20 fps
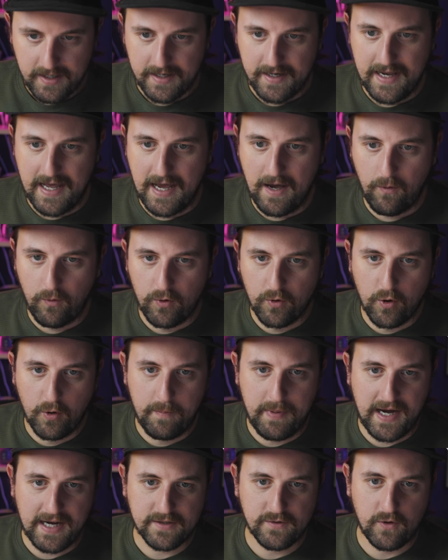Now we'll go
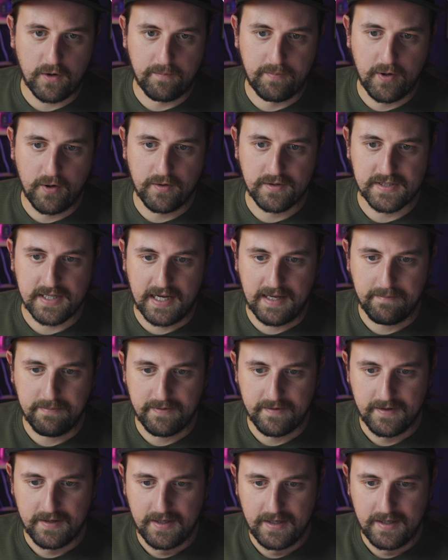back to our prototype,